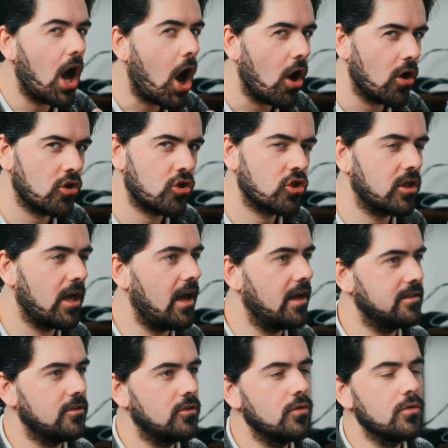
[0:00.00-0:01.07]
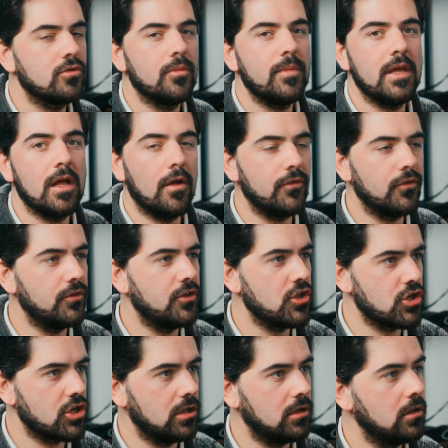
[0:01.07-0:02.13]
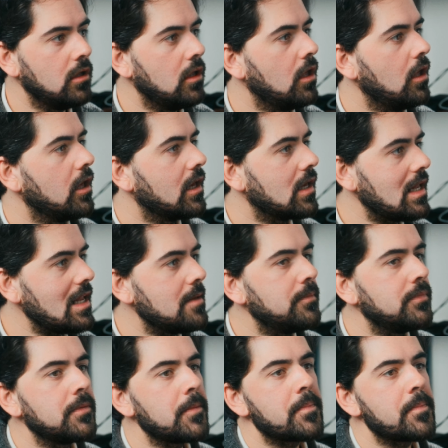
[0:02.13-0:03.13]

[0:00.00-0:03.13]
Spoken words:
harsh as it used to be on the digital clip.